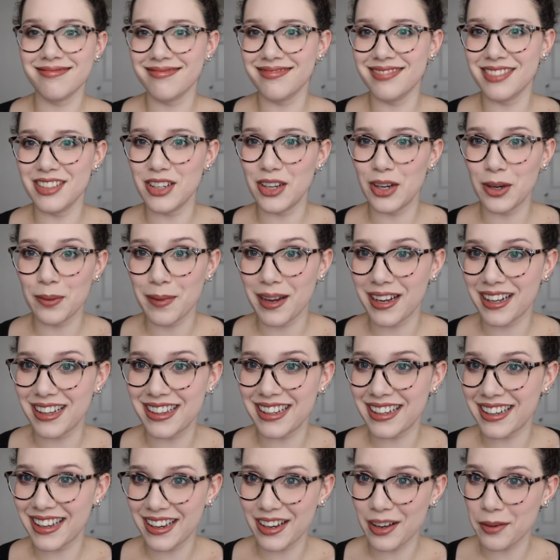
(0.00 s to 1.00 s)
You hear my
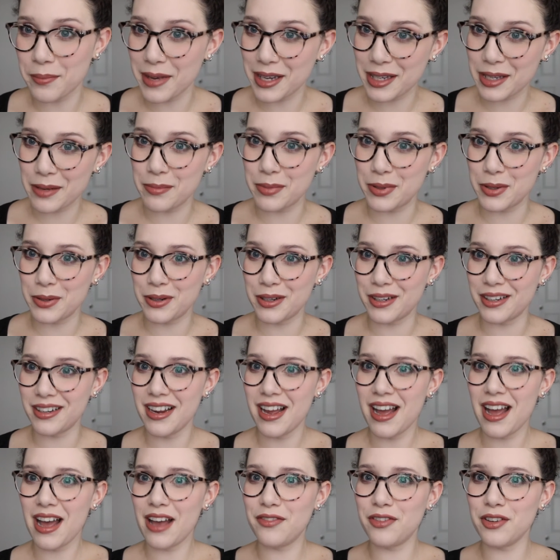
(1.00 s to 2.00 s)
clicking on my computer.
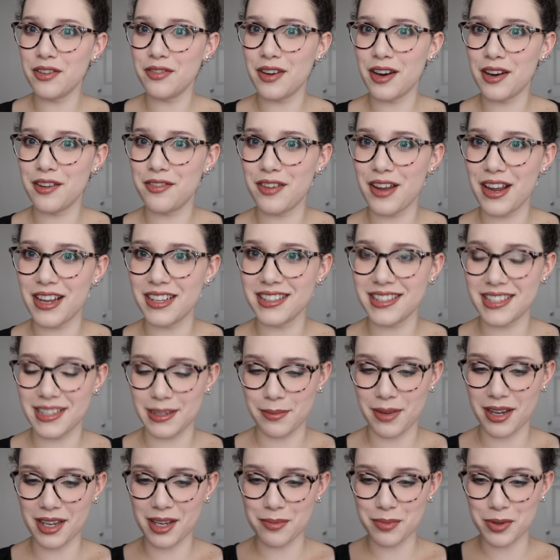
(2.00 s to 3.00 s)
I feel very fancy.
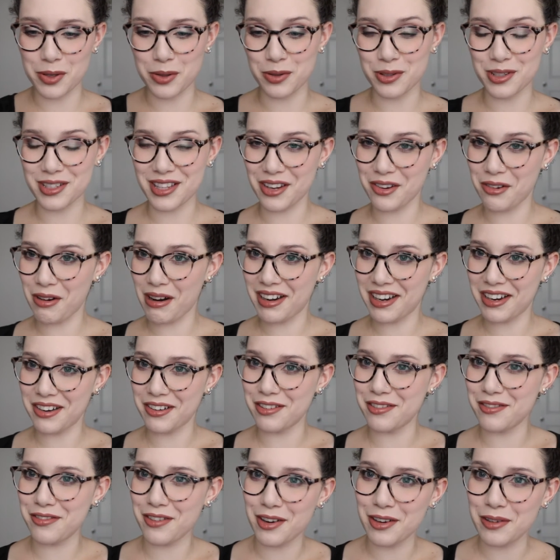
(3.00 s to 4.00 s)
My computer's like right
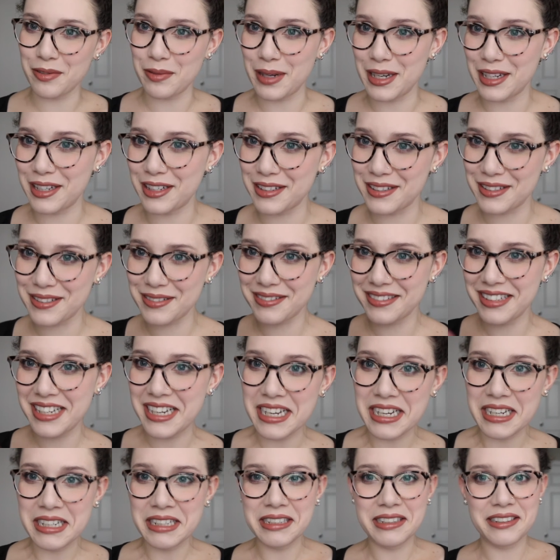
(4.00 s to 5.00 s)
here in front of me because
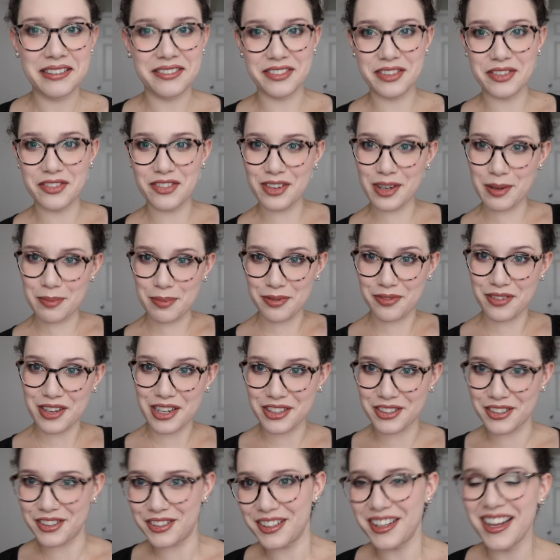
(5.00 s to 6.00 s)
I feel very
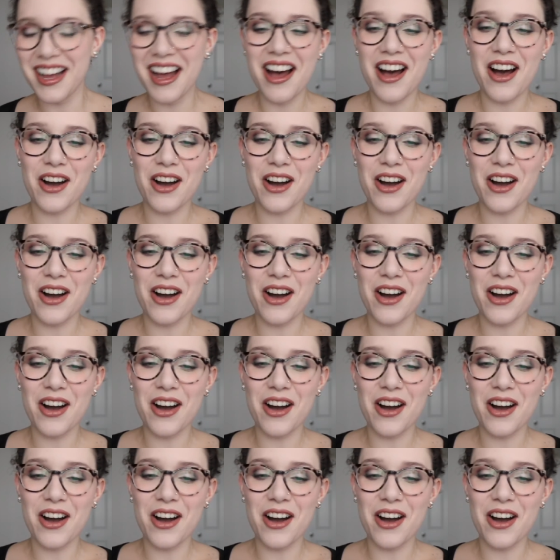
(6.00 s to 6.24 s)
professional.